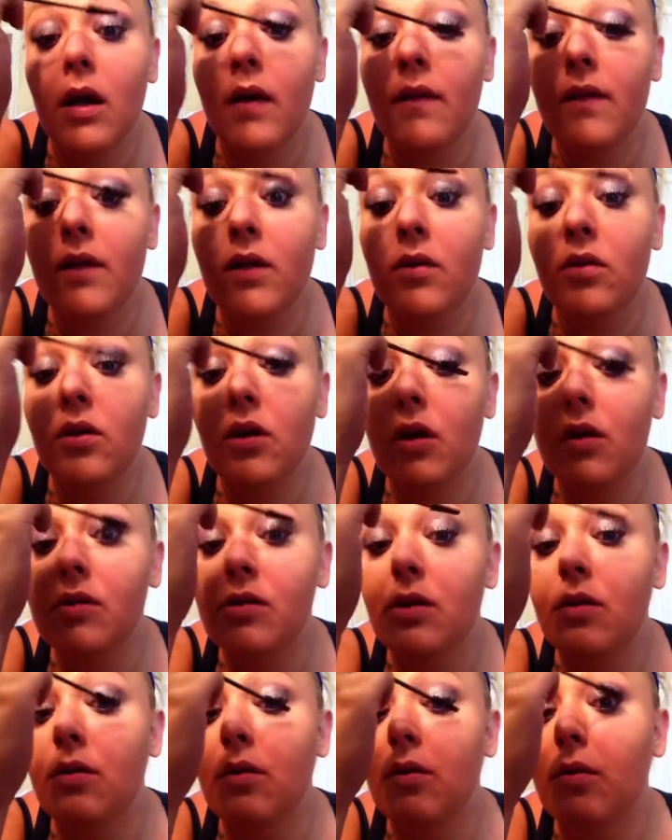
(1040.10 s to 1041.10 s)
And then you can
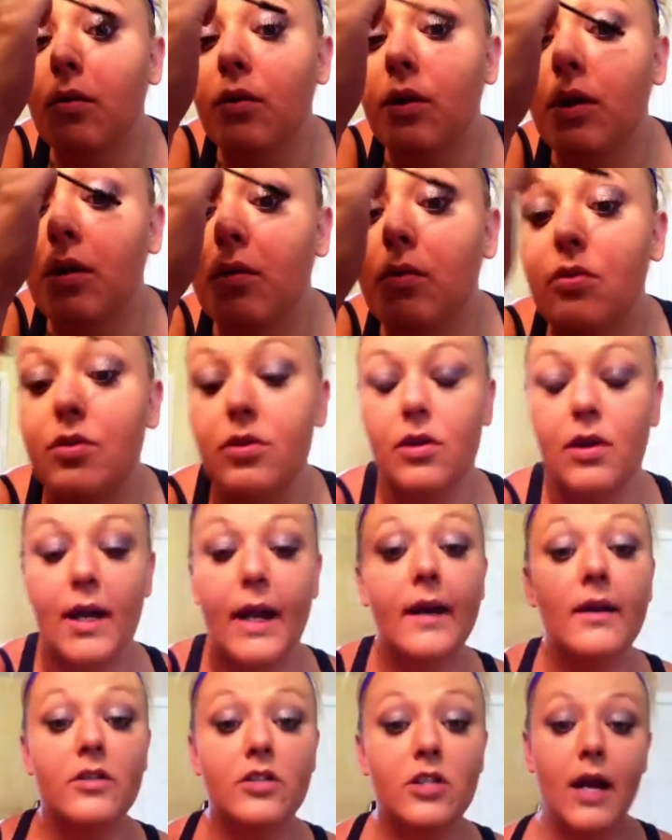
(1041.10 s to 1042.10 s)
also use your
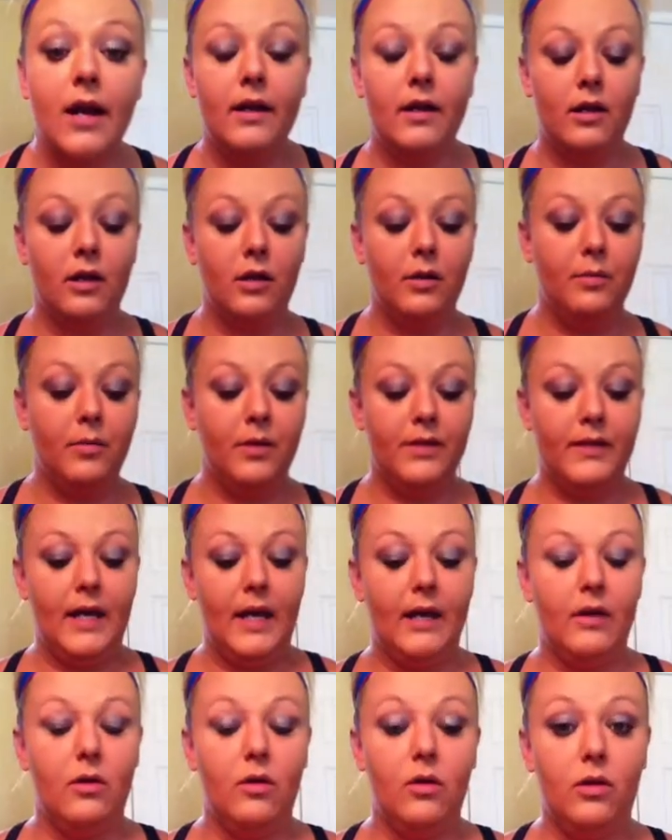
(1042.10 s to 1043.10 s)
hair dryer, put
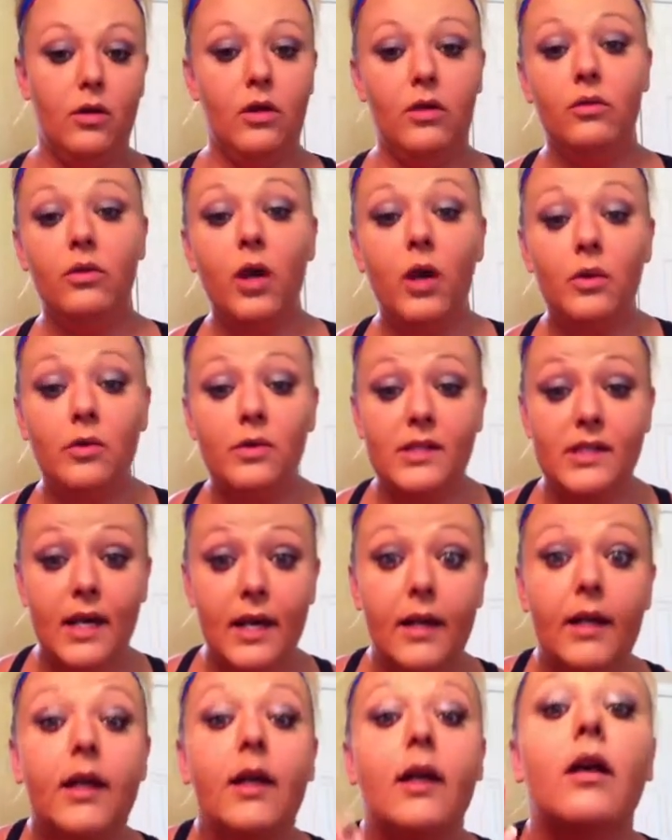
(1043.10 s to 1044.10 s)
that on a low
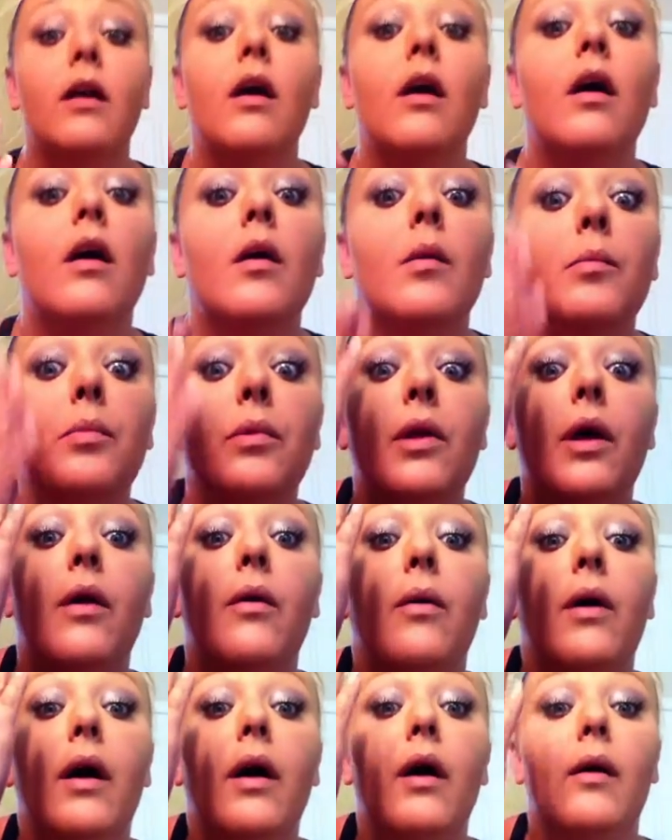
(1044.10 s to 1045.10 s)
setting,
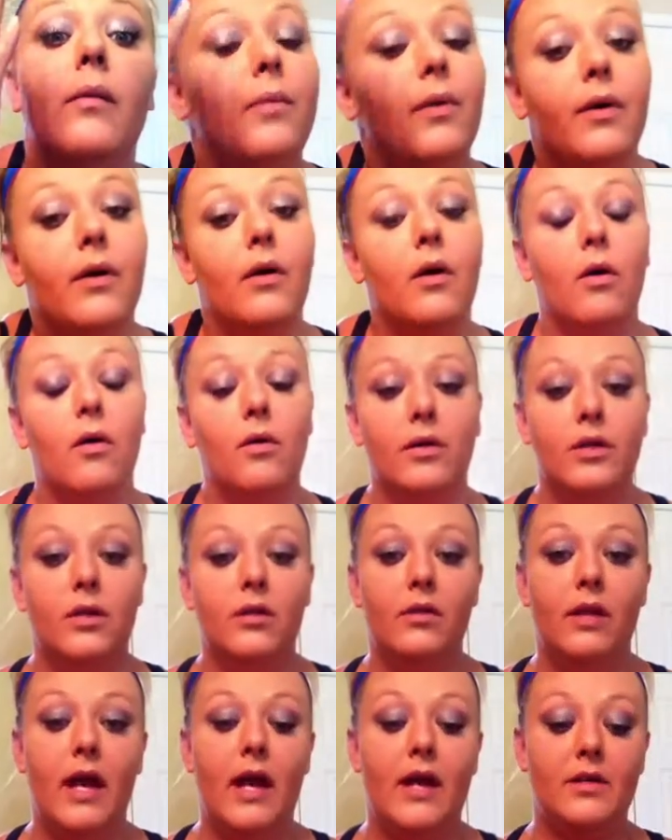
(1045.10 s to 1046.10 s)
blow up on
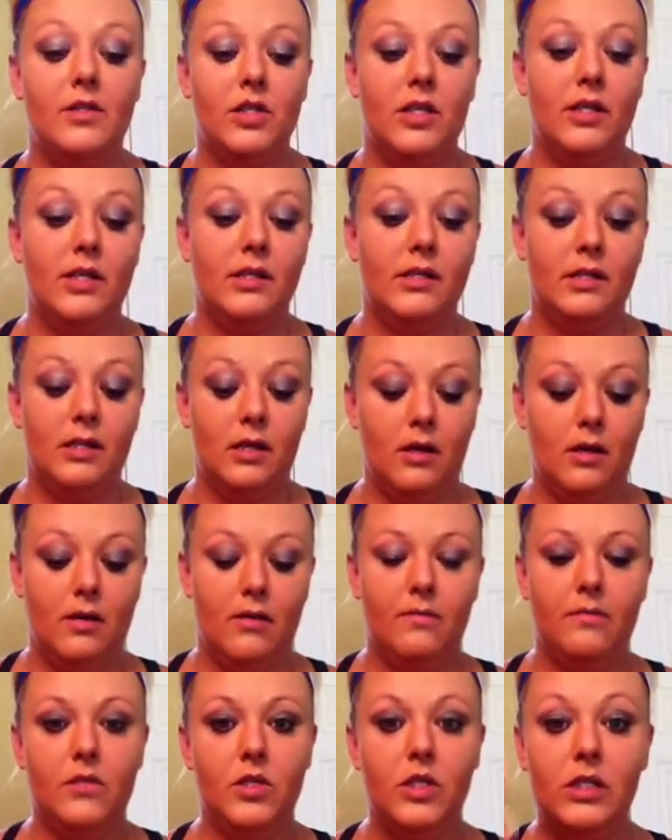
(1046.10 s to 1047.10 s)
your lashes
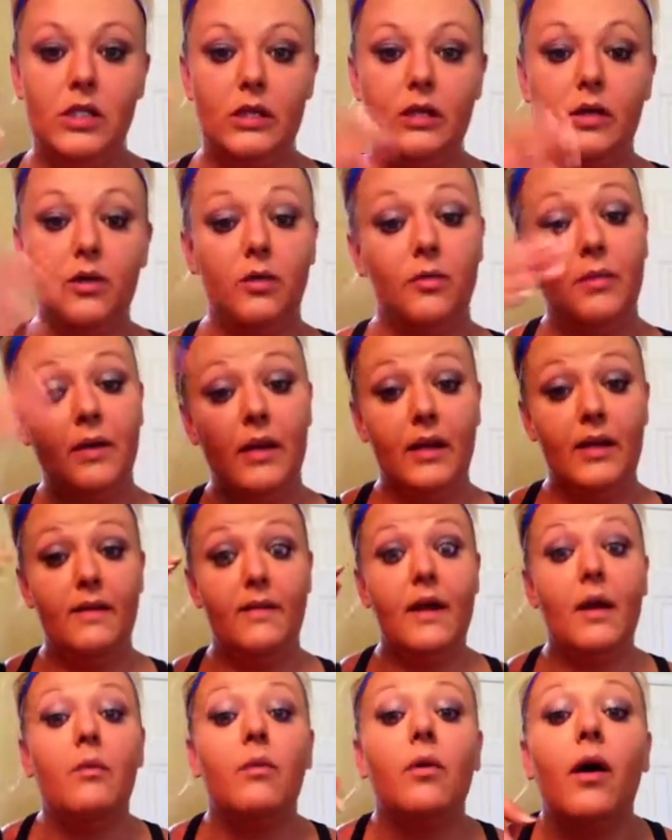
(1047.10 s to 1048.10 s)
just a little bit, and
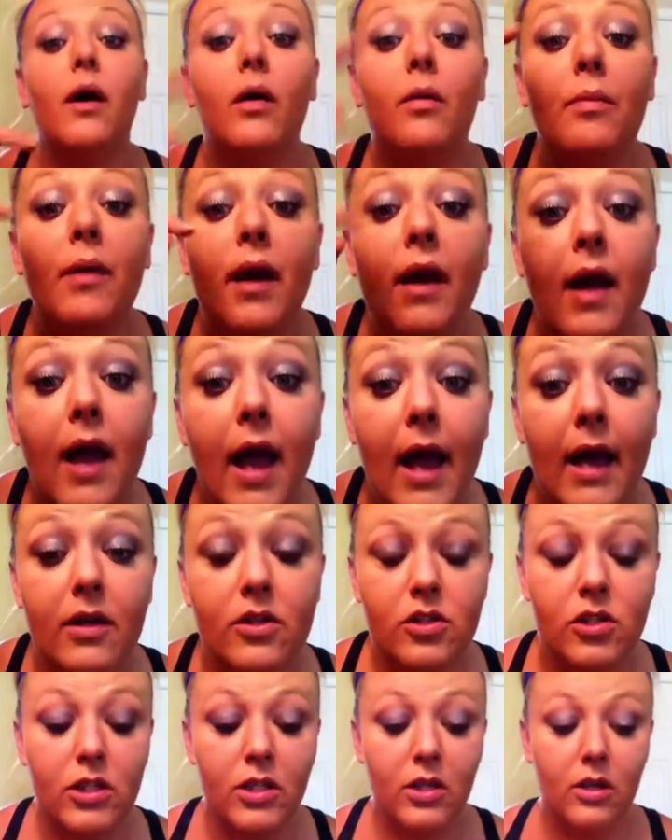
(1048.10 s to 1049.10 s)
that will help
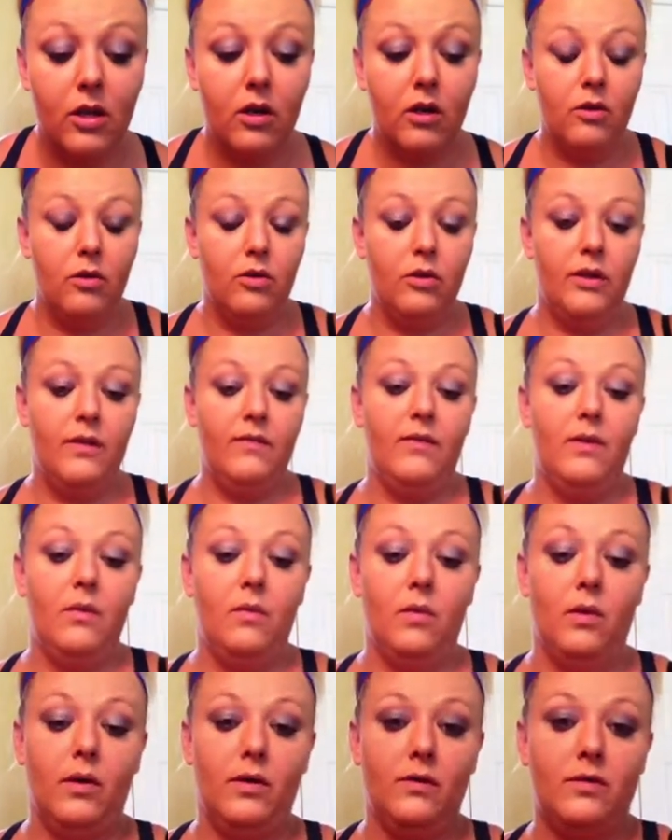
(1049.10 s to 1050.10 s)
actually curl if you
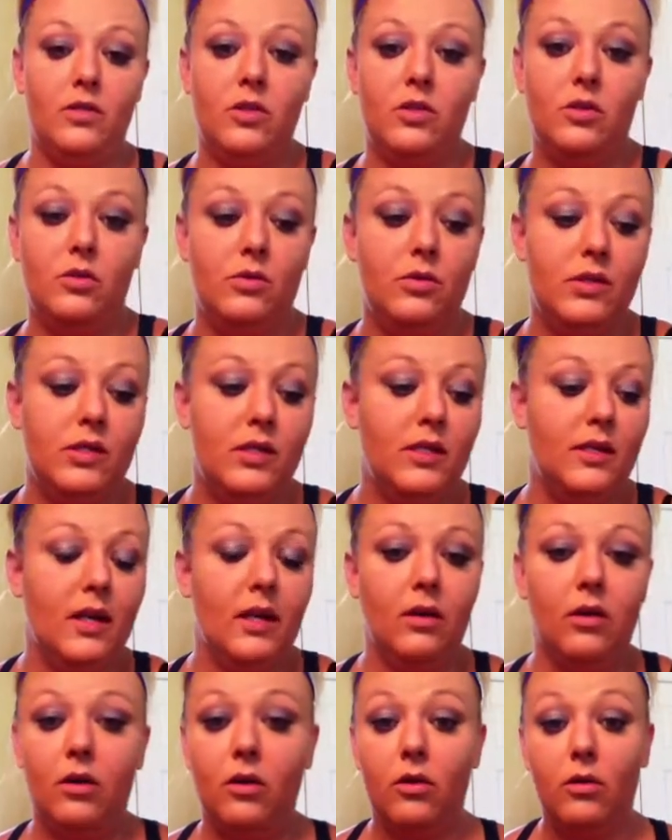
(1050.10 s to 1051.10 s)
want to see
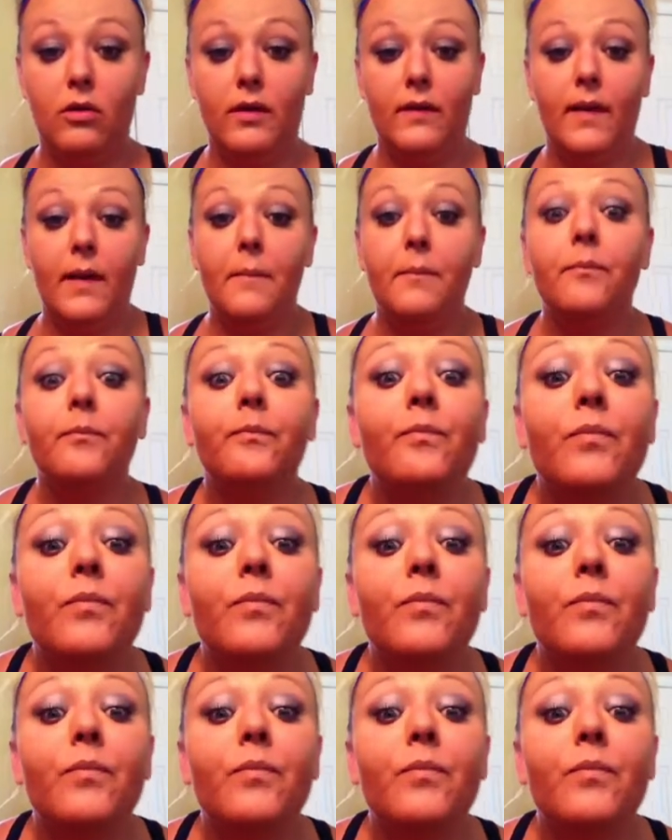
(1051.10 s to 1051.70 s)
that curl in them.